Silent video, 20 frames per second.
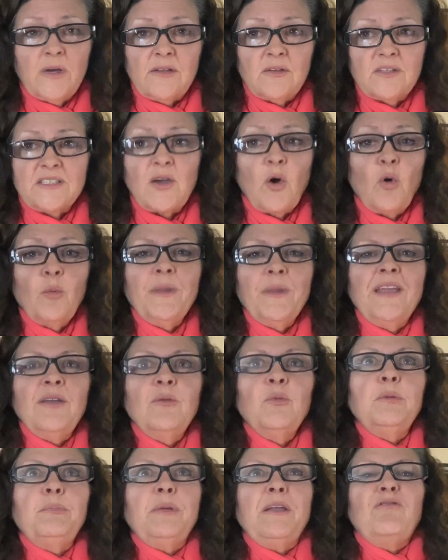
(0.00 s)
told me
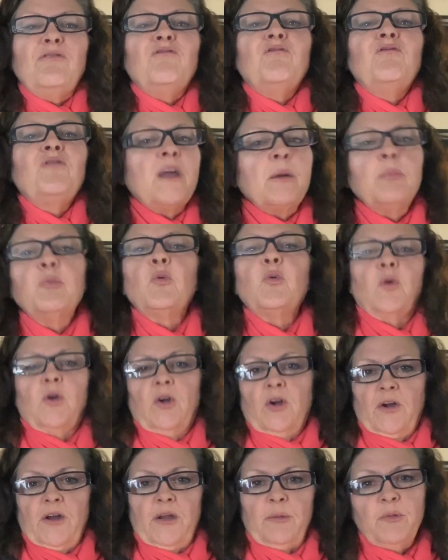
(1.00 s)
it would be
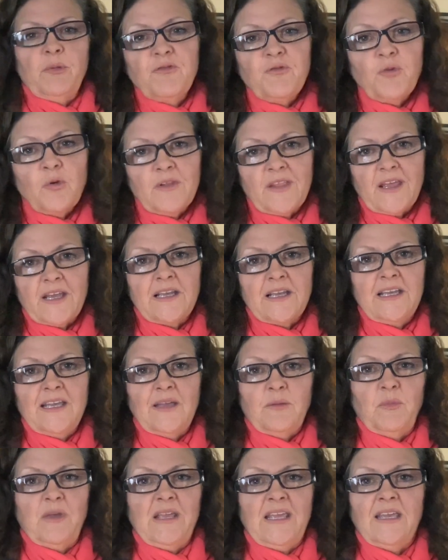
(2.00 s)
February before they could
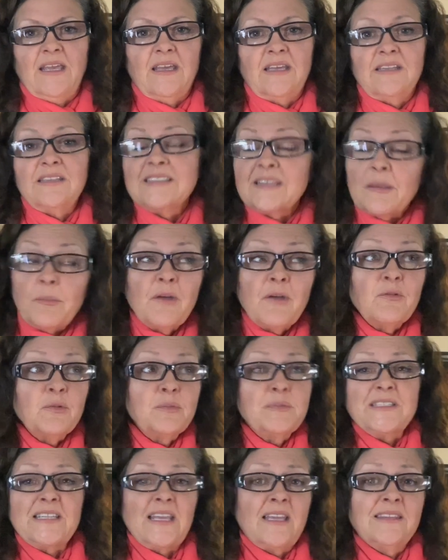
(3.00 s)
get me in. Some of
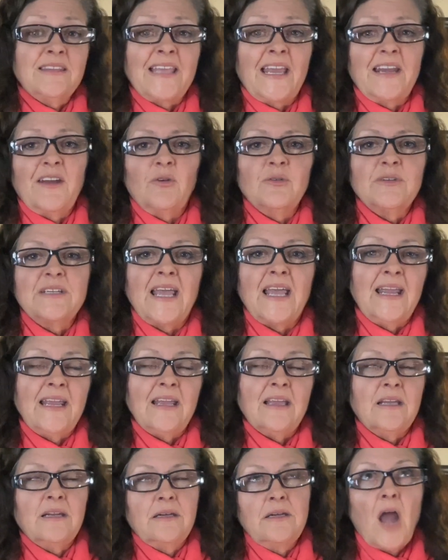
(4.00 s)
them said they don't take
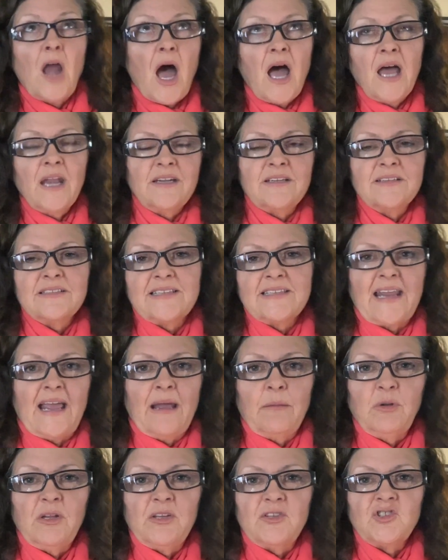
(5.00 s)

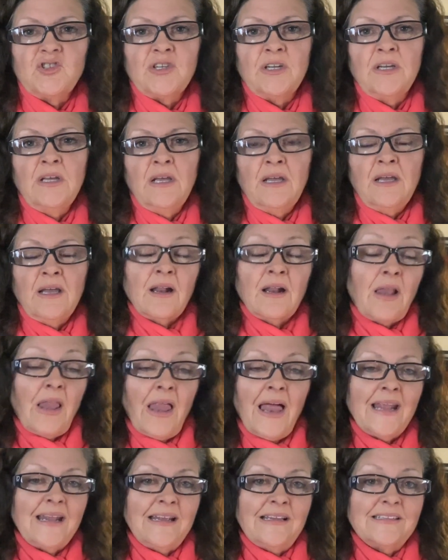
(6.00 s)
non-established
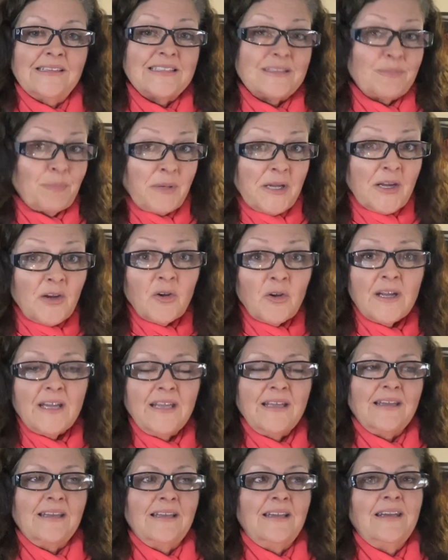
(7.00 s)
clients,
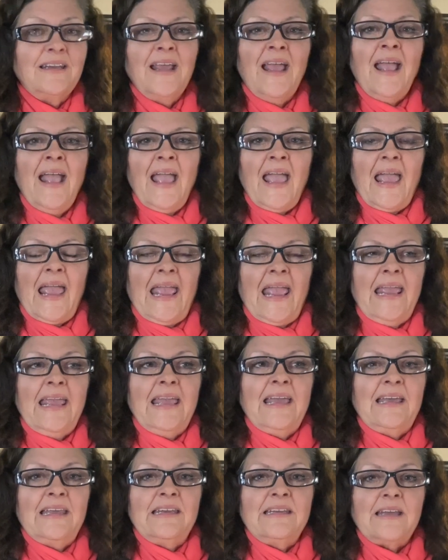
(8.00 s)
period.
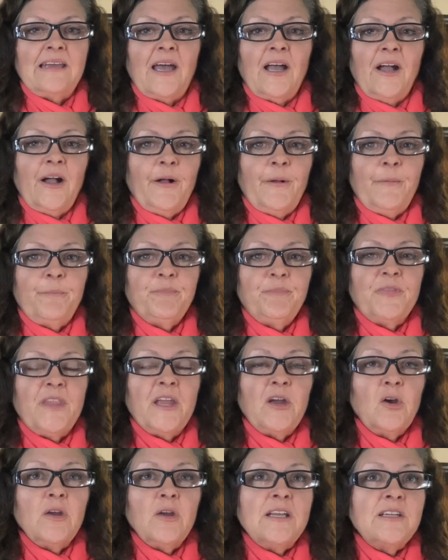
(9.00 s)
And
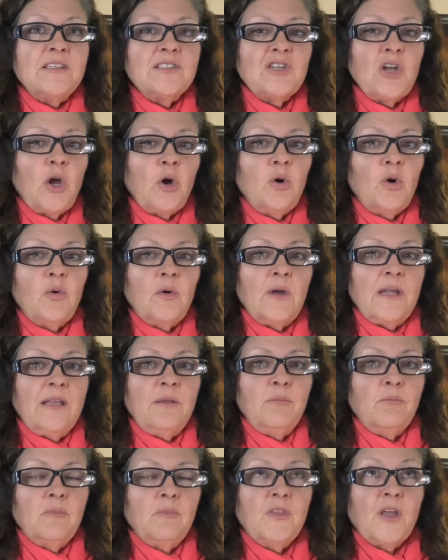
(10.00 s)

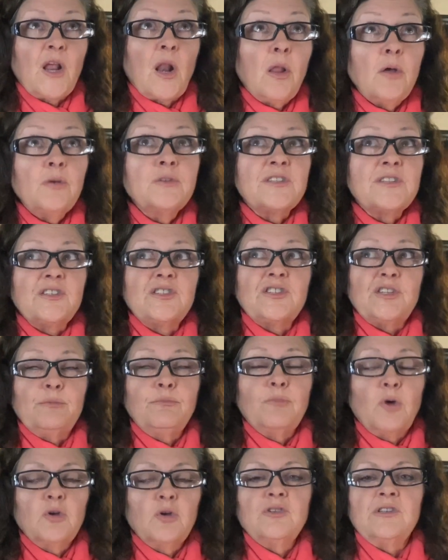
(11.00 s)
the closest
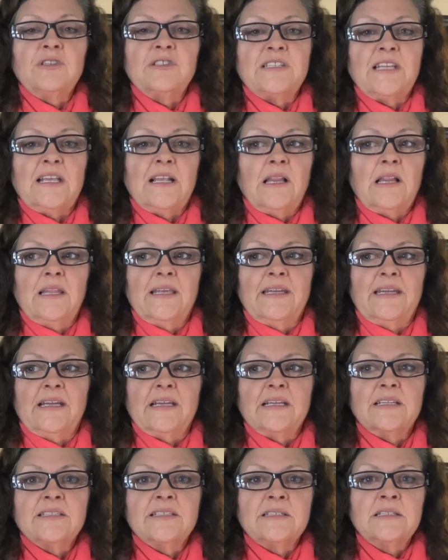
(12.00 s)
emergency
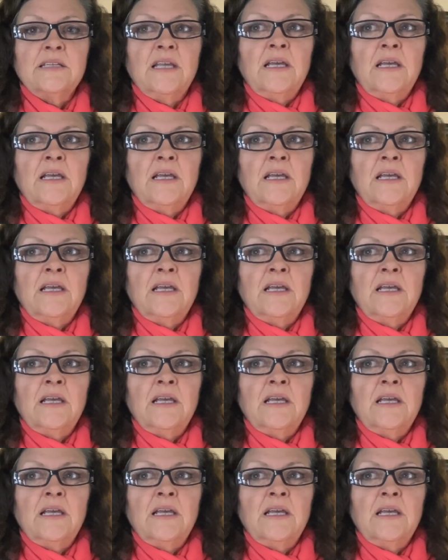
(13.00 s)
clinics,